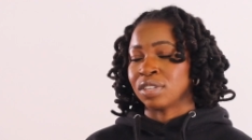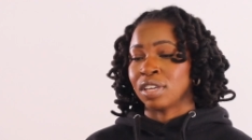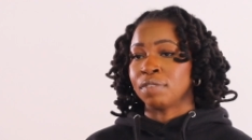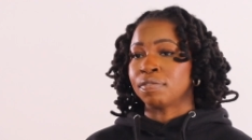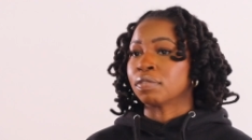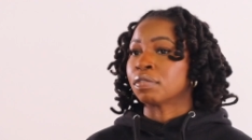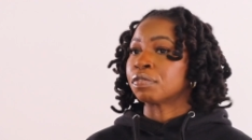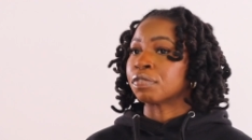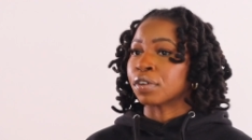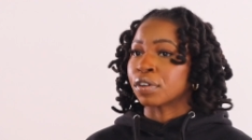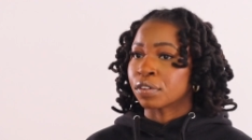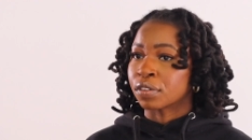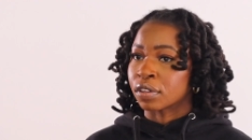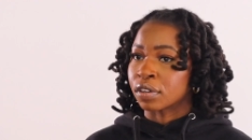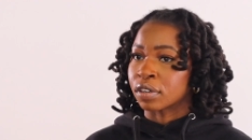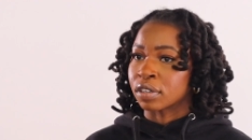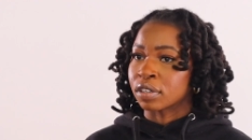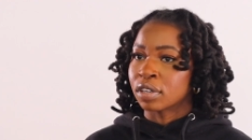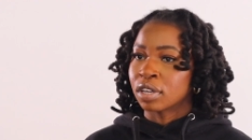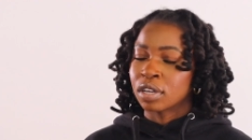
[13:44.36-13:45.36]
even
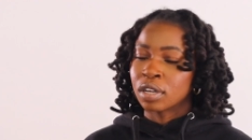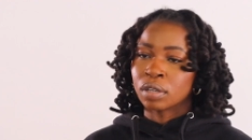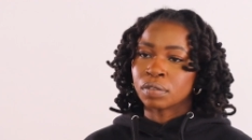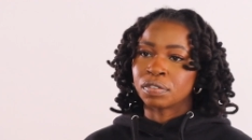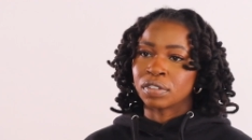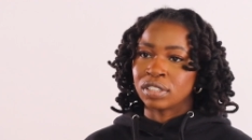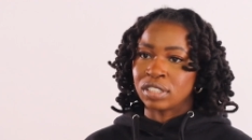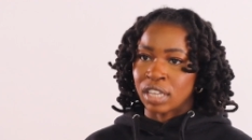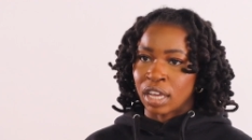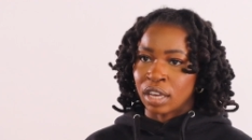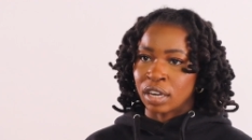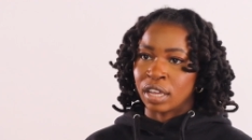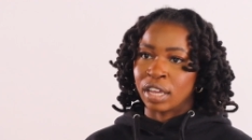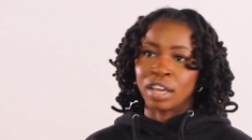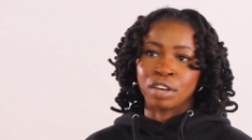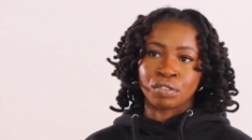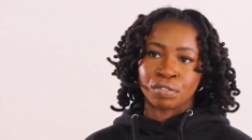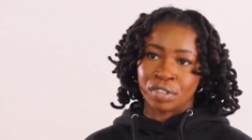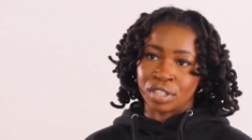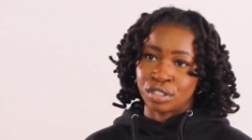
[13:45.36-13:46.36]
further for data
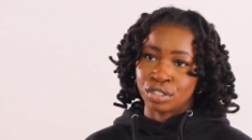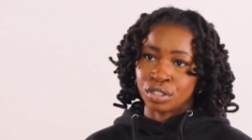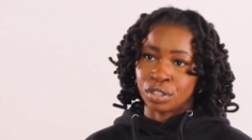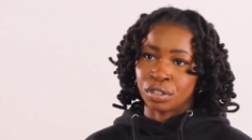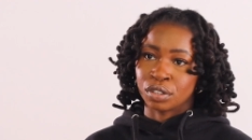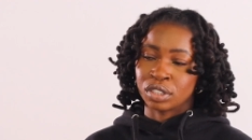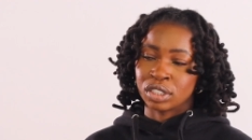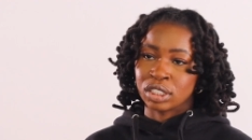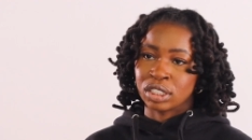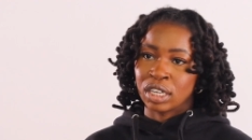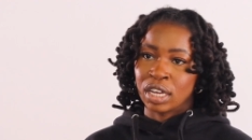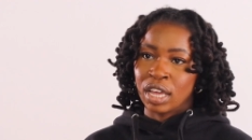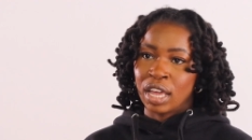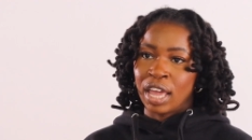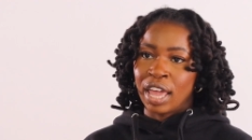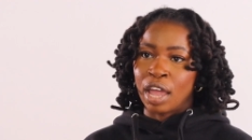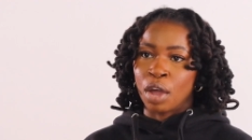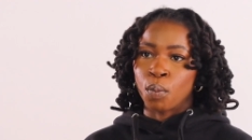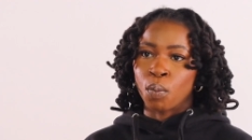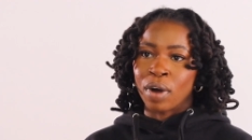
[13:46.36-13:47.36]
and research.
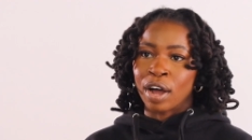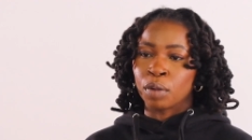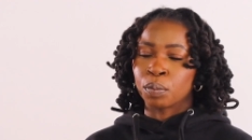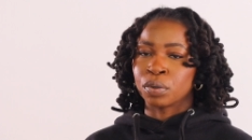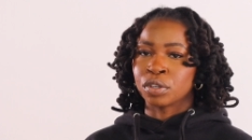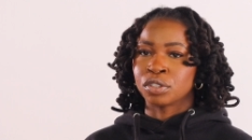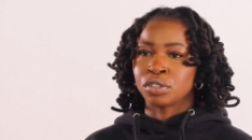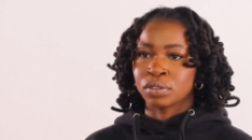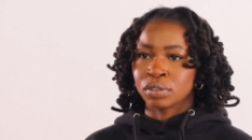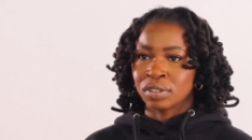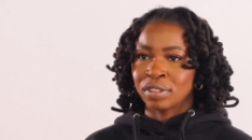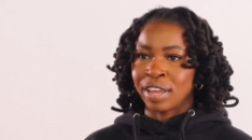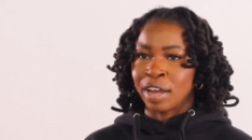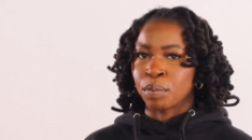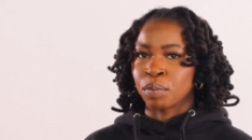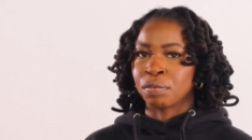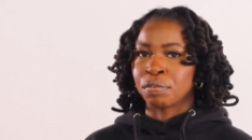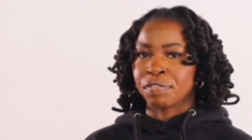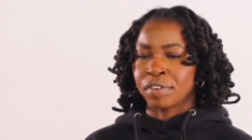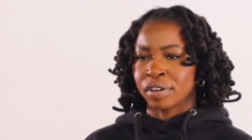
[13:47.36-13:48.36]
And while we're doing that,
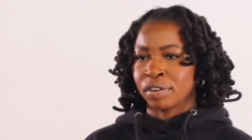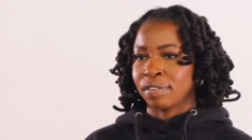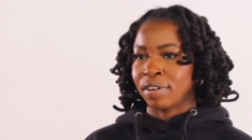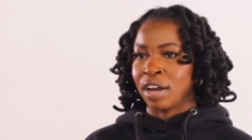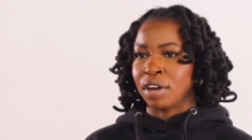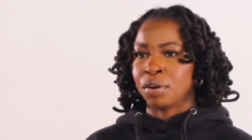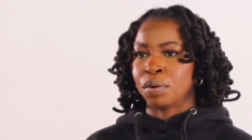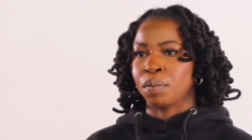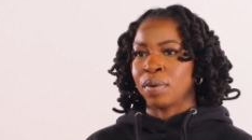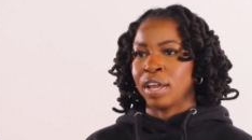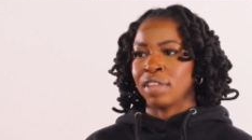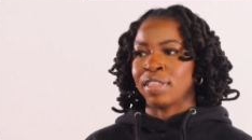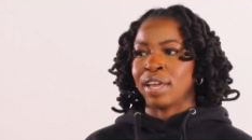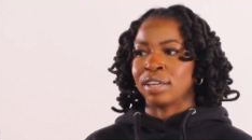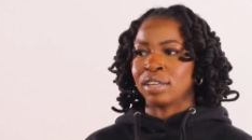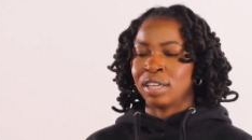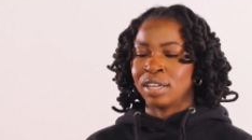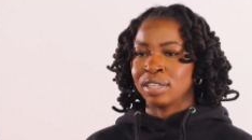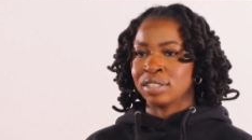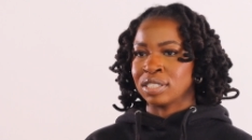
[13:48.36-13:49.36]
we'll figure out a way
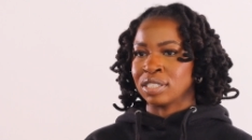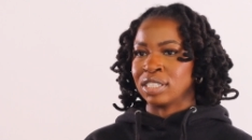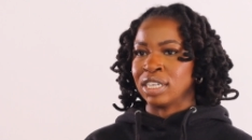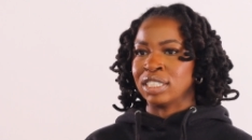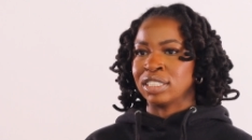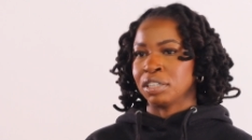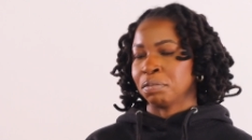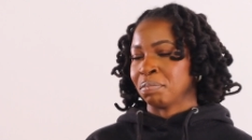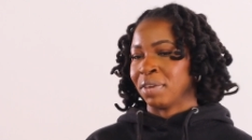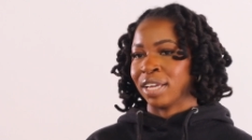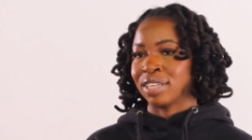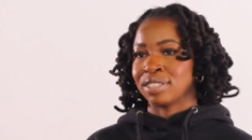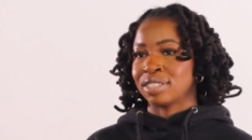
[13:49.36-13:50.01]
that legalization makes